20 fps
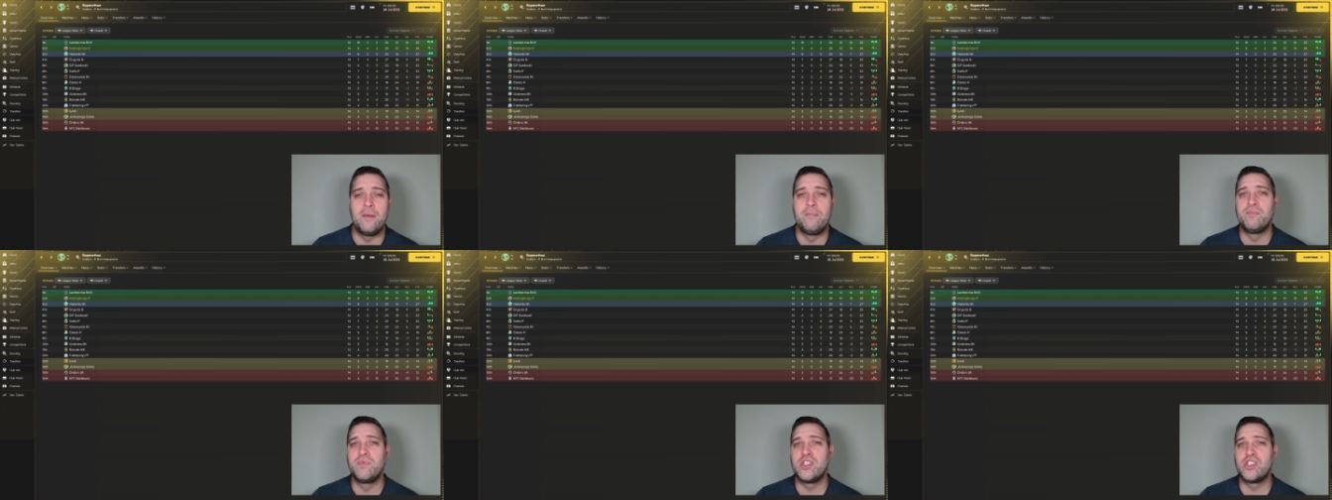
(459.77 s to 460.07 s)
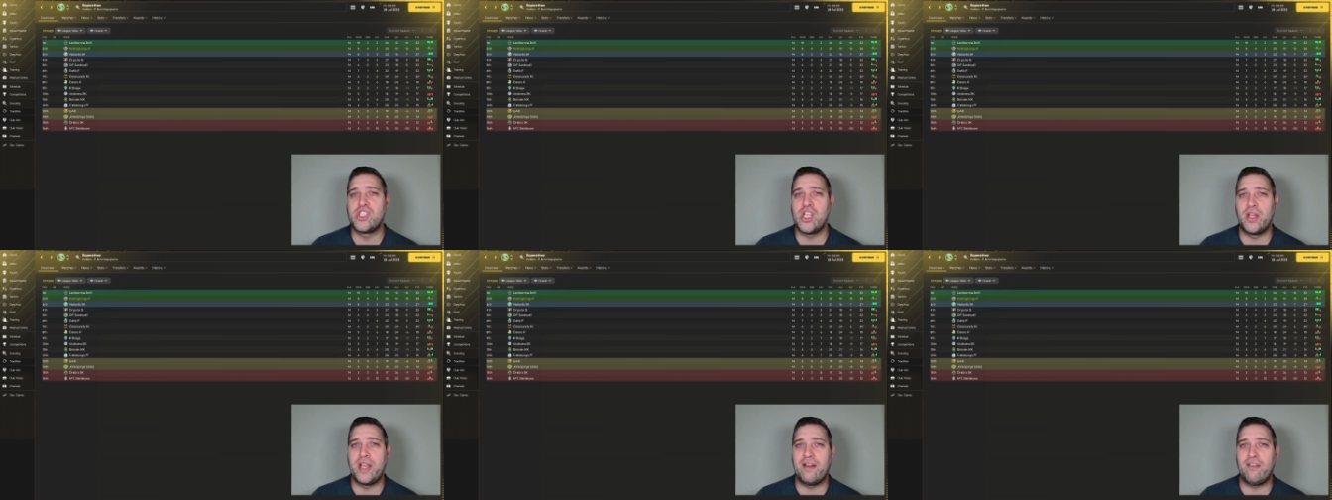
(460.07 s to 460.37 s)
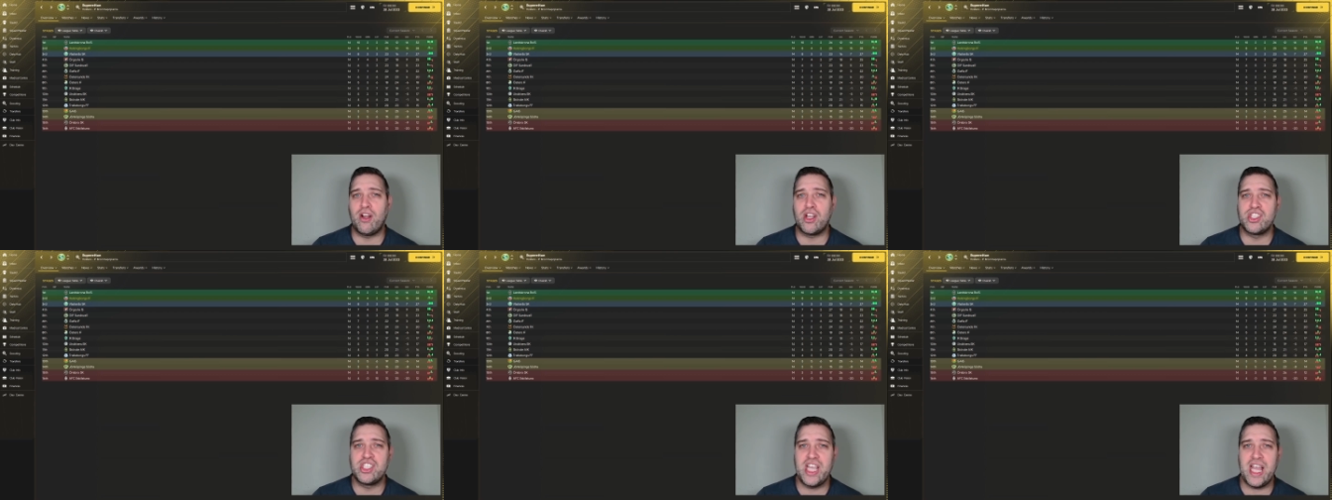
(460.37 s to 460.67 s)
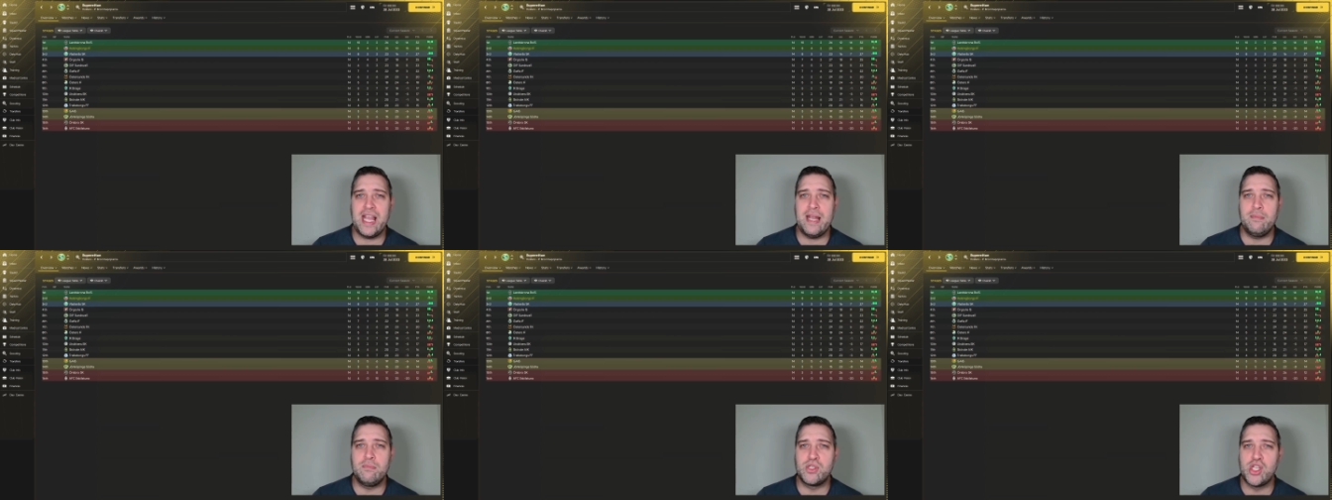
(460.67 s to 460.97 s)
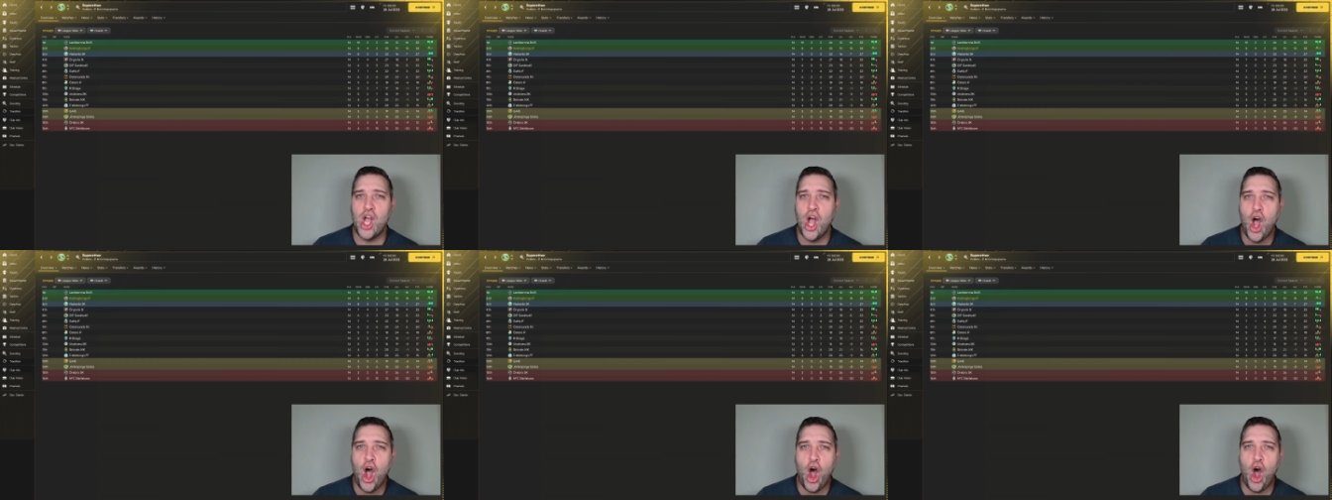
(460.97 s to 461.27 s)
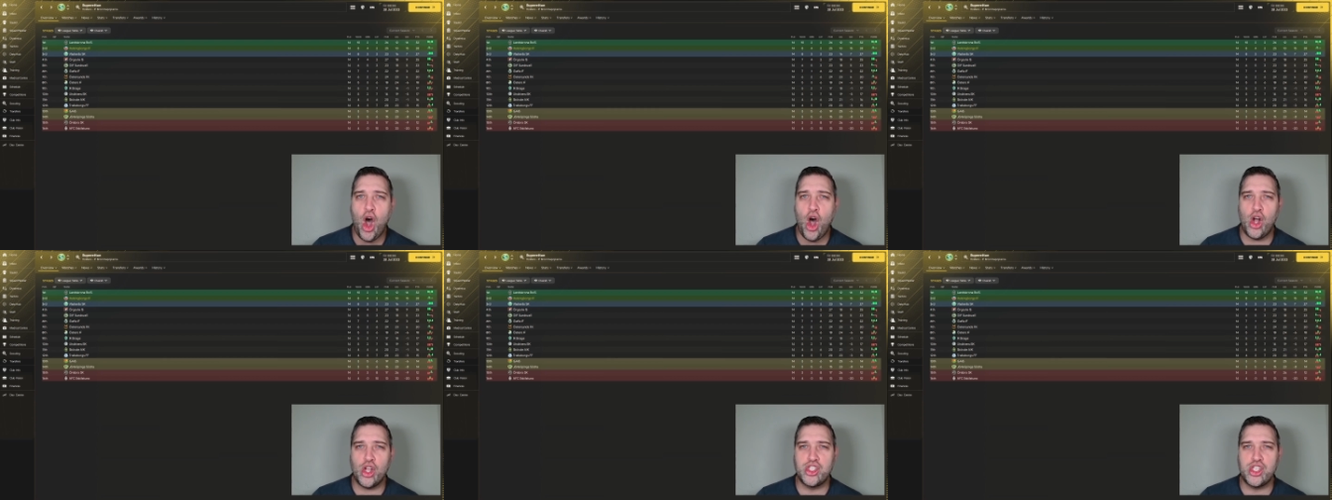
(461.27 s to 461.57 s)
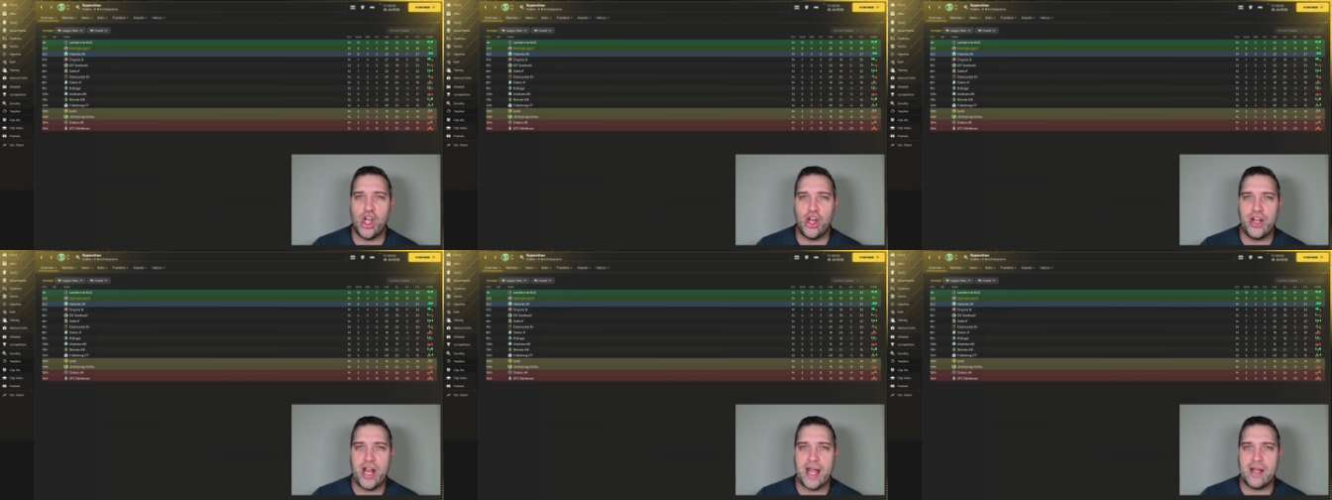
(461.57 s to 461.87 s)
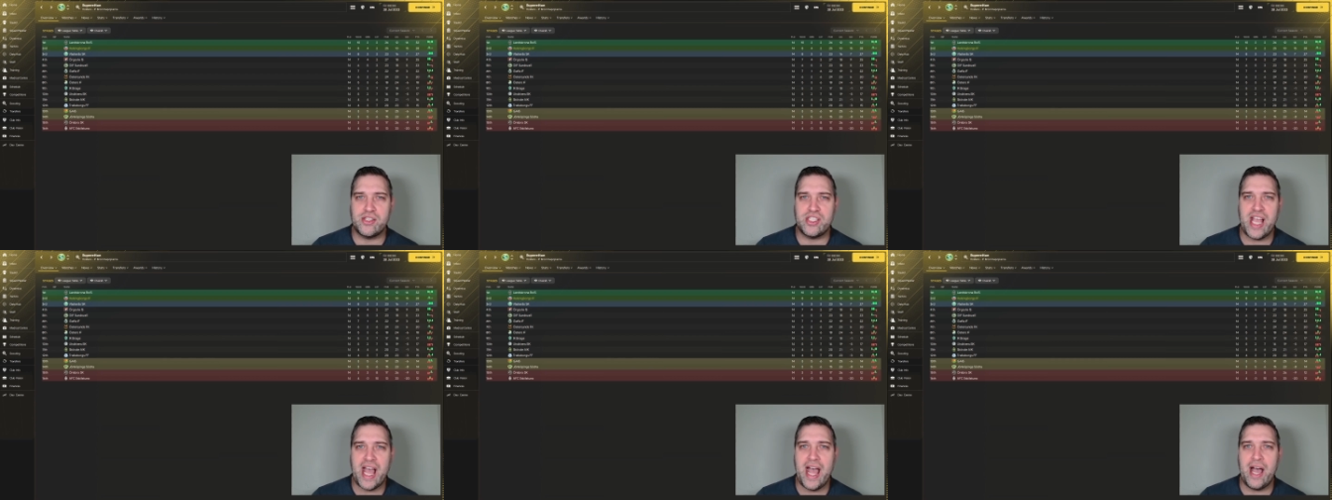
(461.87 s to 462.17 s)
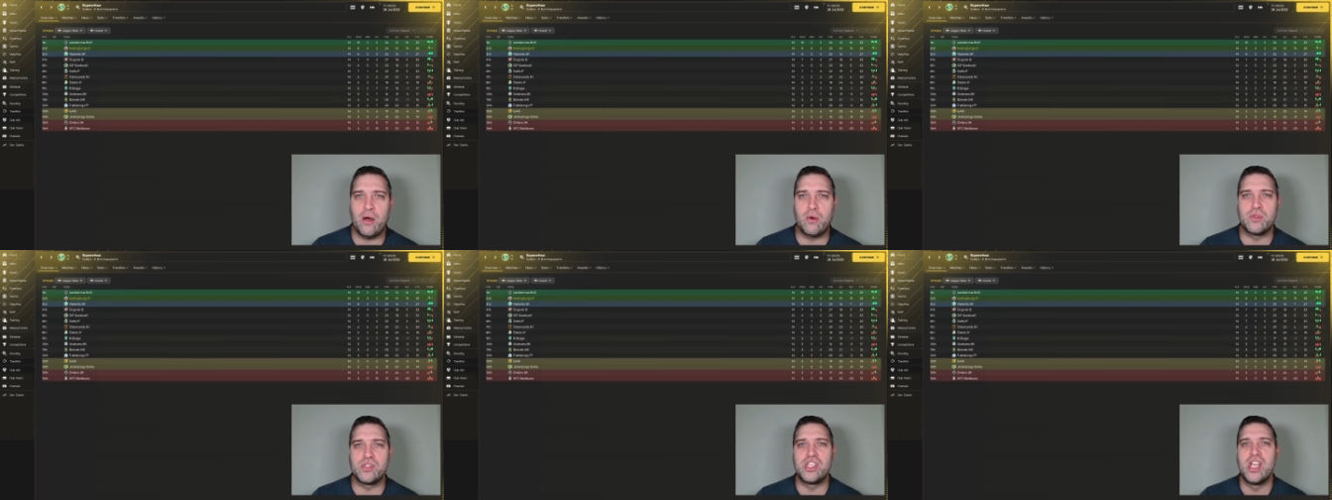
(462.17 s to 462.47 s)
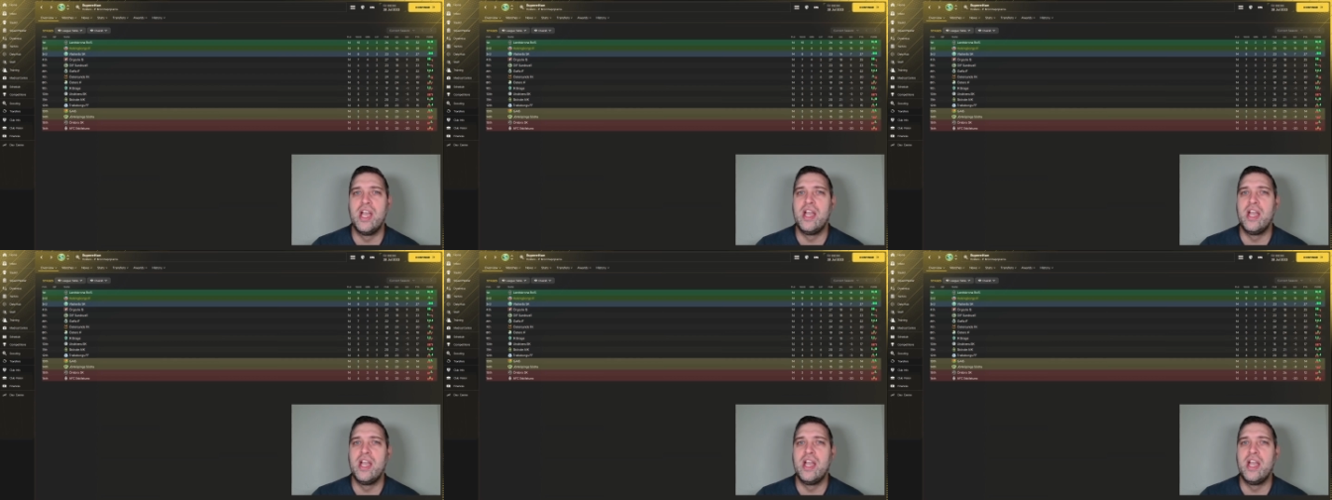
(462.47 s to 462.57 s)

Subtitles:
So there are teams hot on our tails.